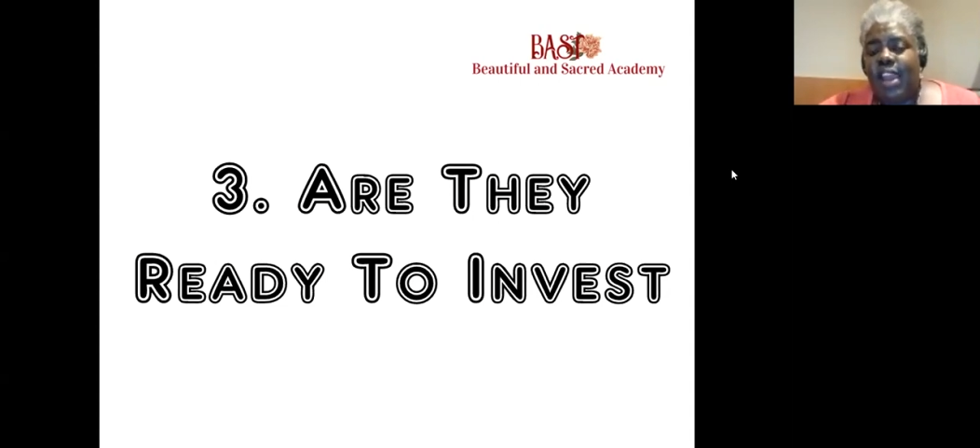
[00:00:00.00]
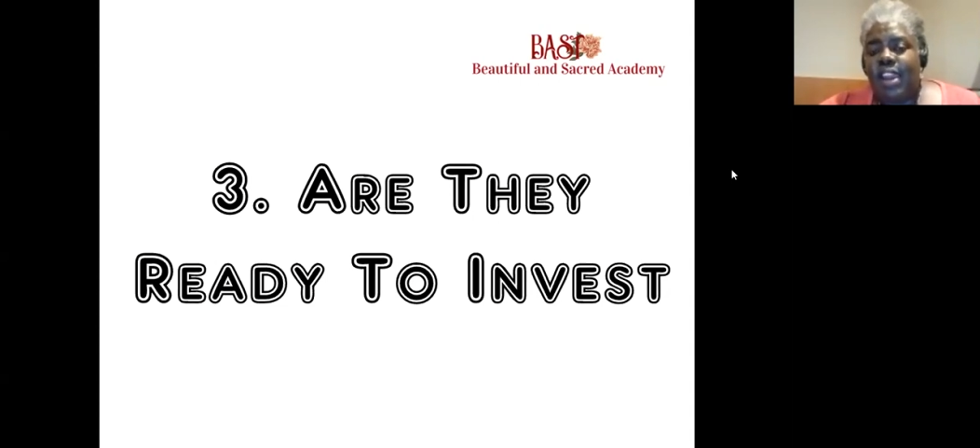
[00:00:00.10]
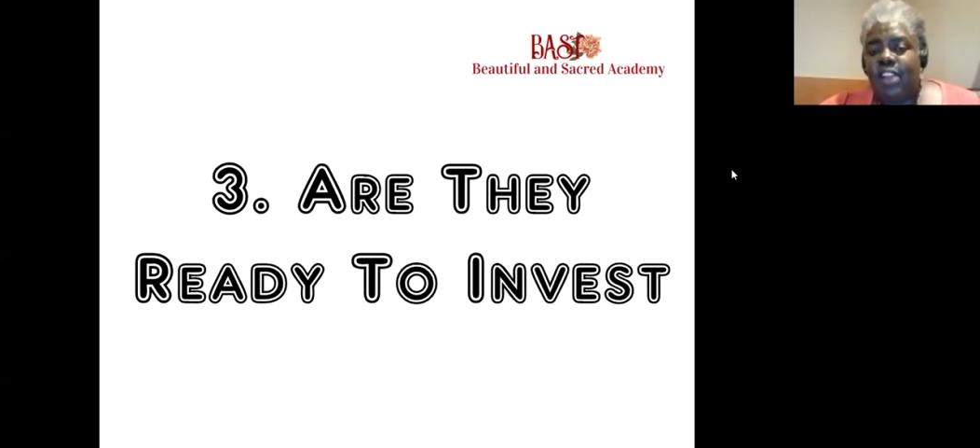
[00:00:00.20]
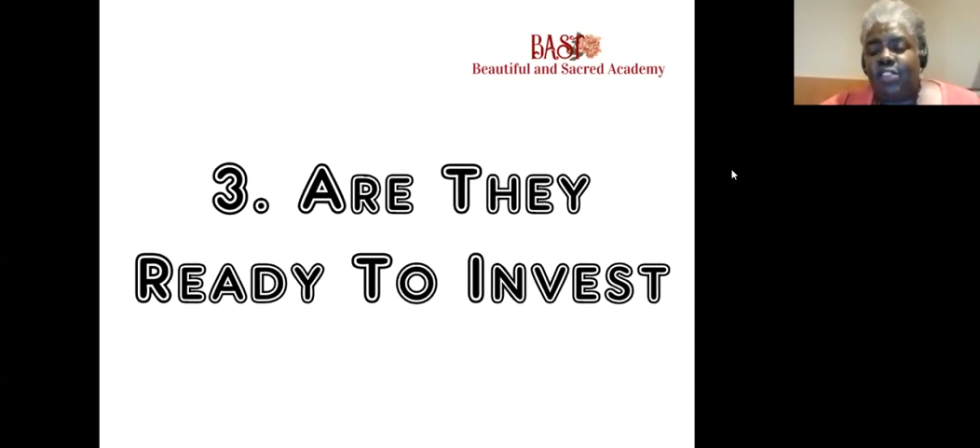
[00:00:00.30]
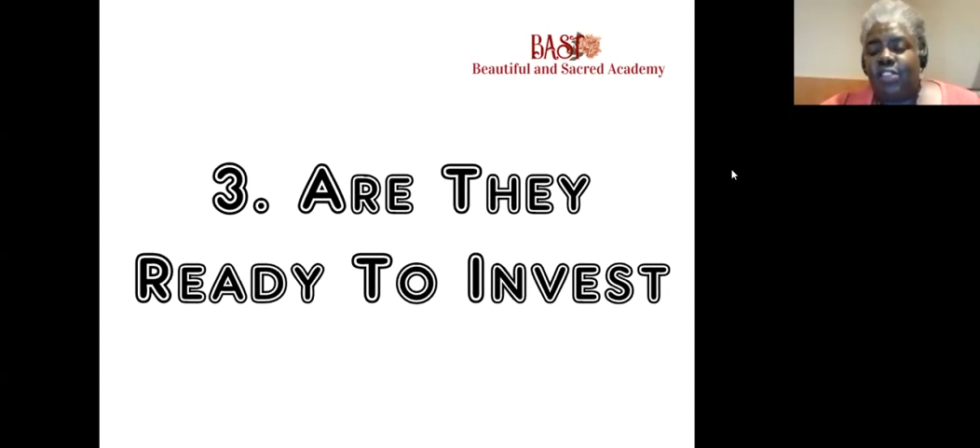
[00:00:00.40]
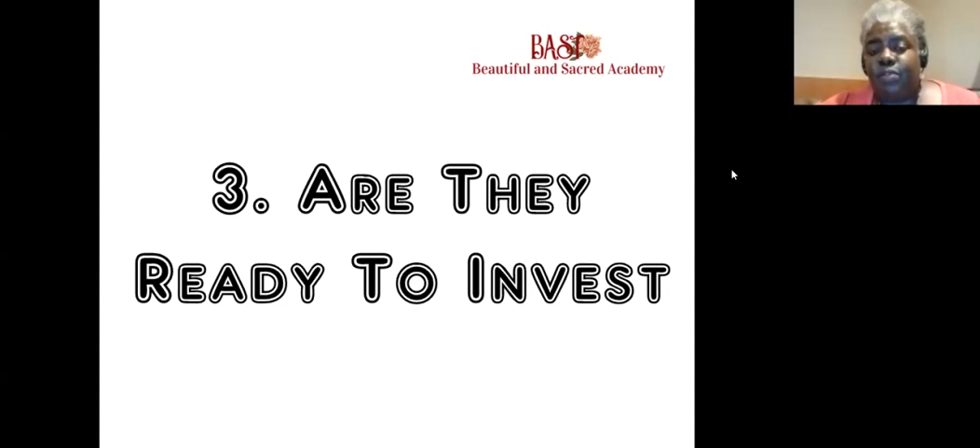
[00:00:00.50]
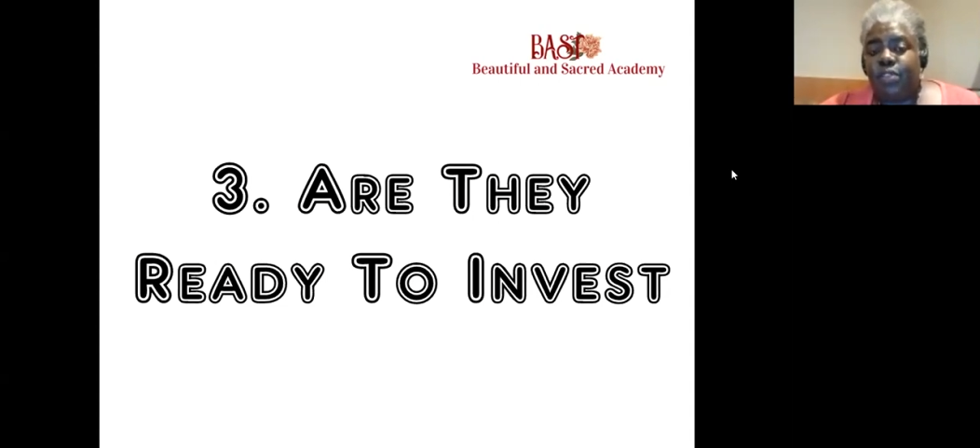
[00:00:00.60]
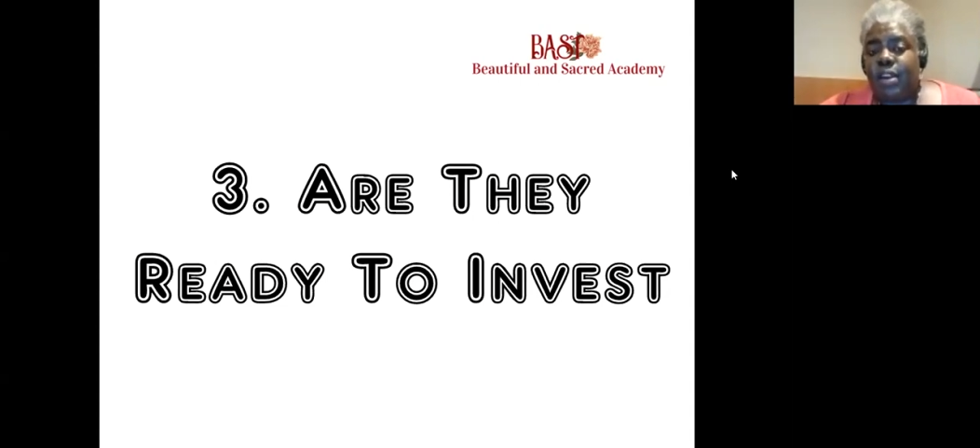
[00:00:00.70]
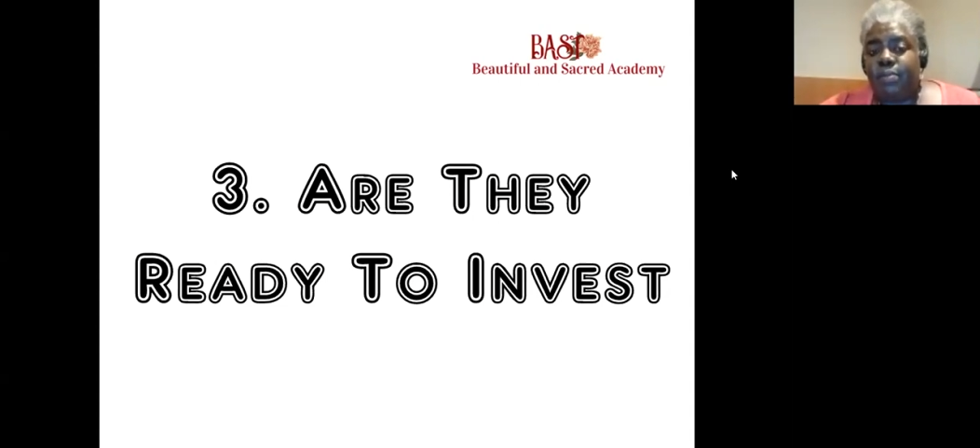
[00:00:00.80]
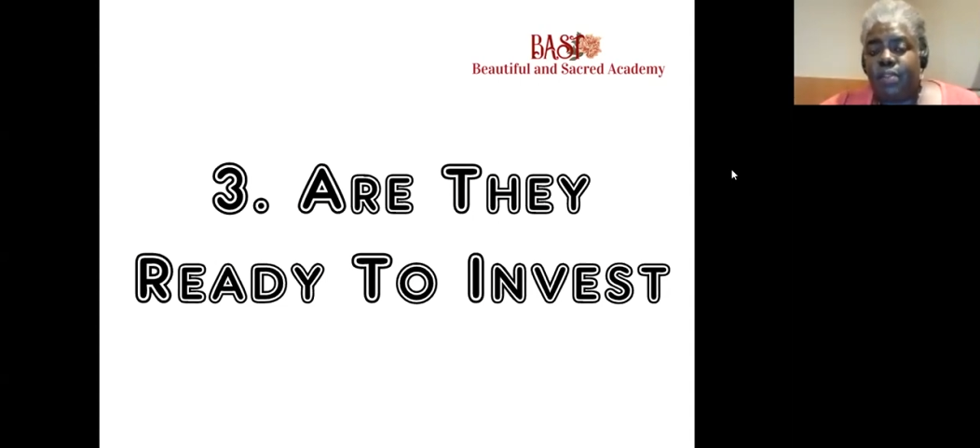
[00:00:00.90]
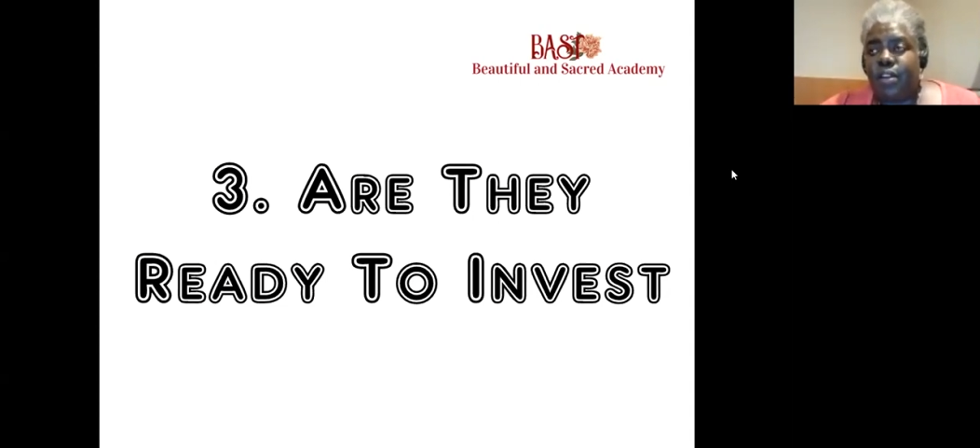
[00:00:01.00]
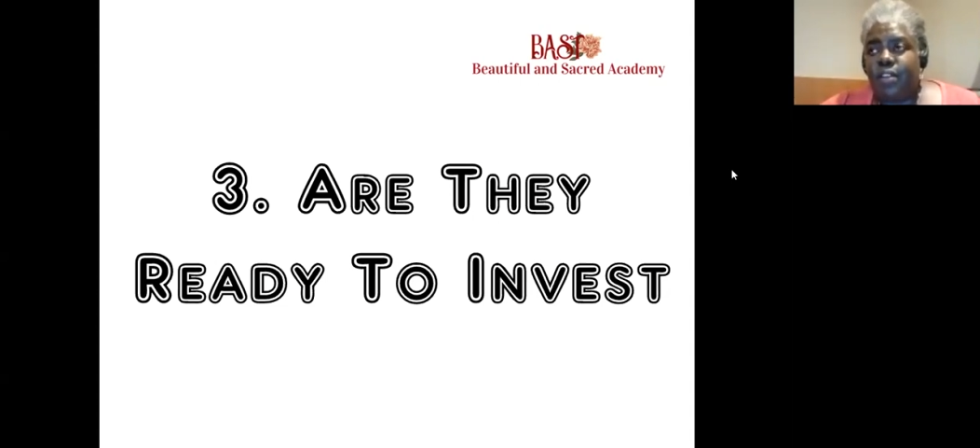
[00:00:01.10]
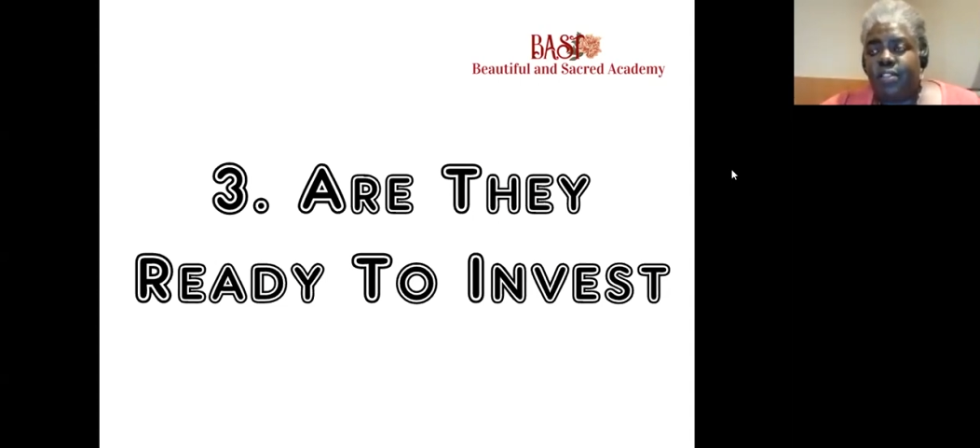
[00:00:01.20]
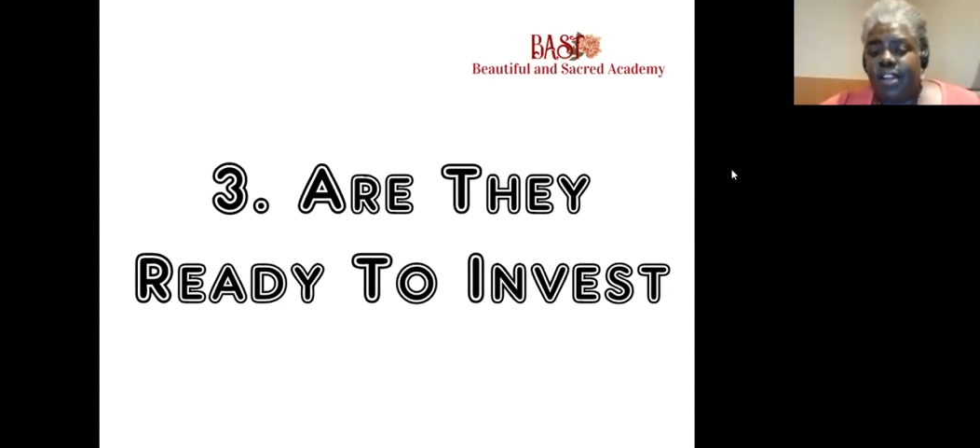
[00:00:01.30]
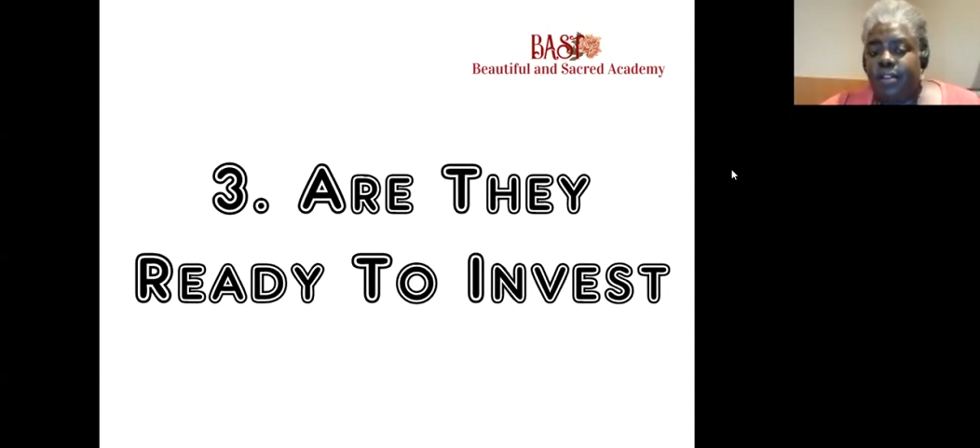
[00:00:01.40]
financial freedom for
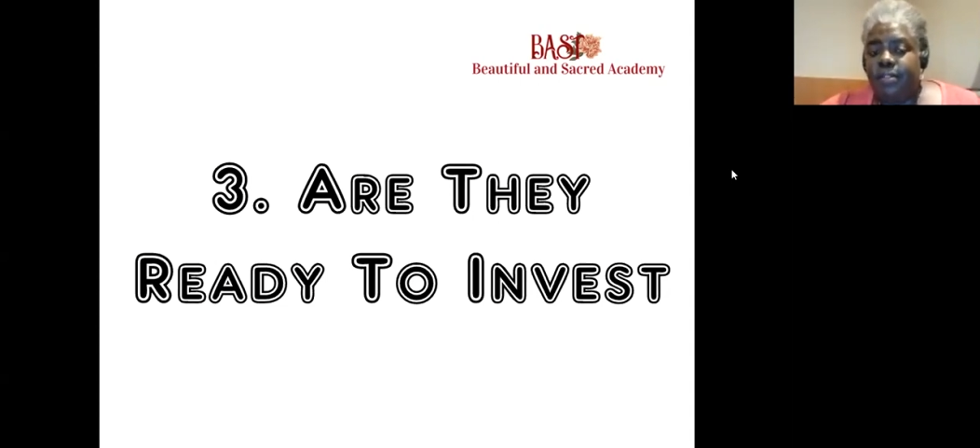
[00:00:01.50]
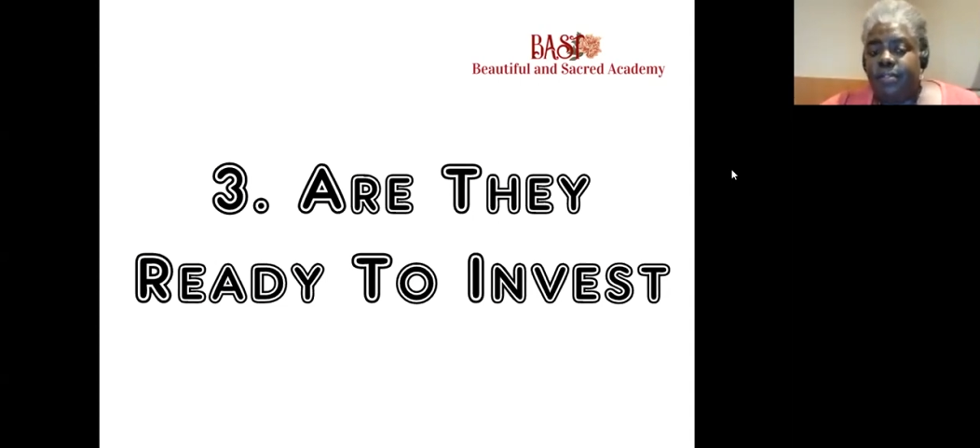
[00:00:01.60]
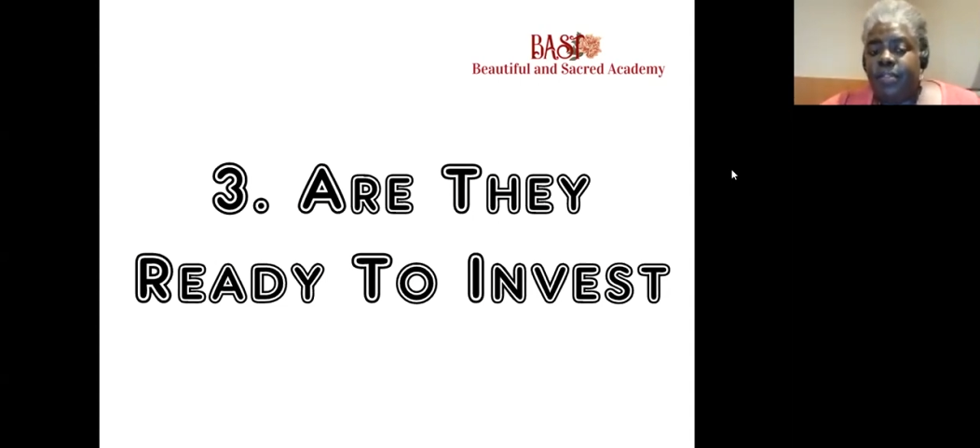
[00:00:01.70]
yourself.